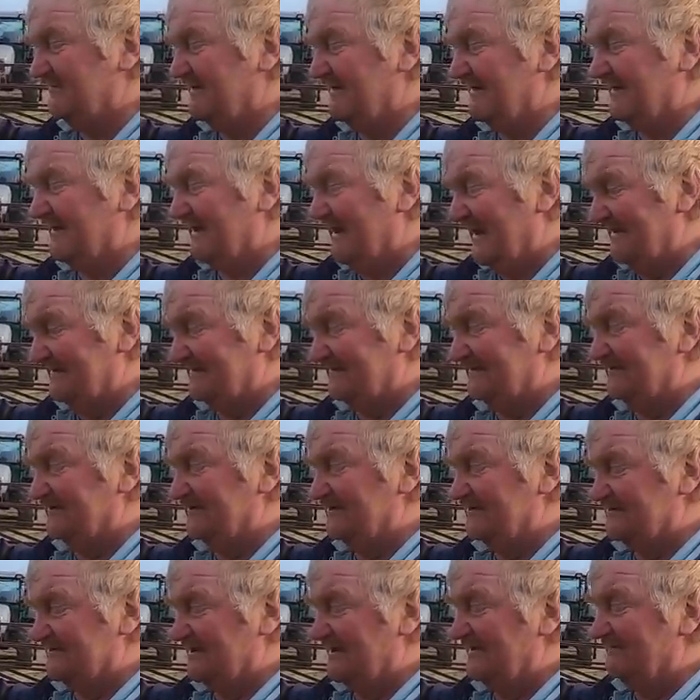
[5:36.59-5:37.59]
where the cattle
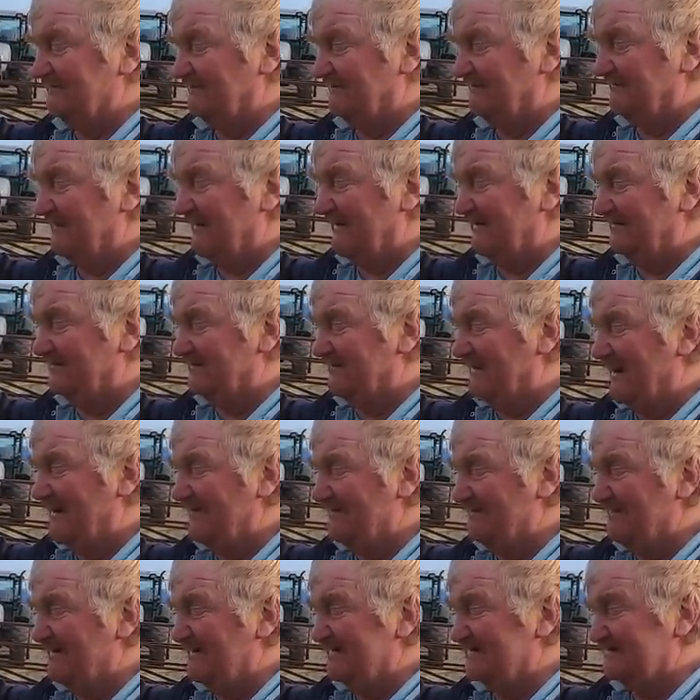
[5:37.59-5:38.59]
and the sheep have made a
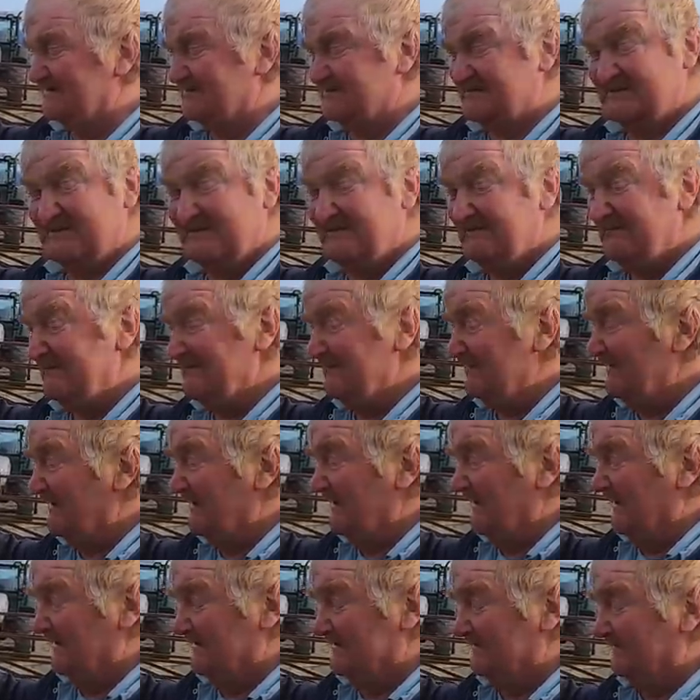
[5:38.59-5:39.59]
right mess.
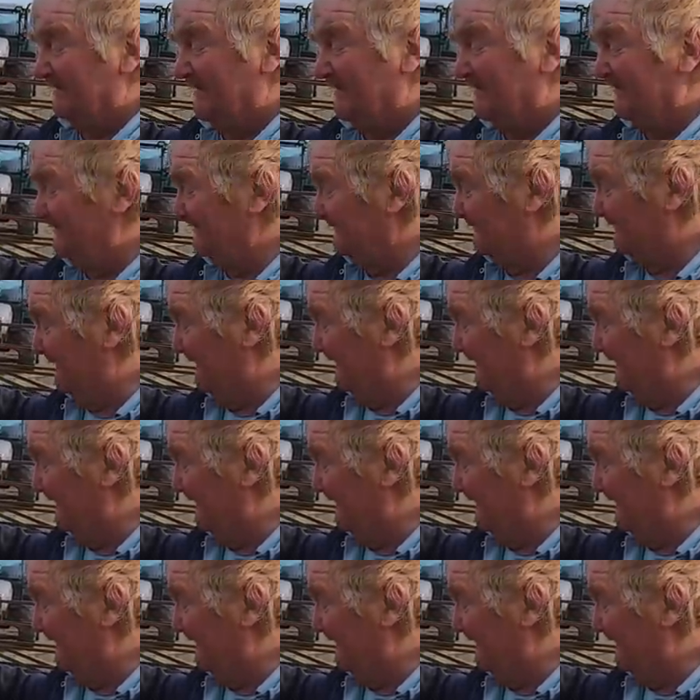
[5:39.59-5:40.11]
And to be honest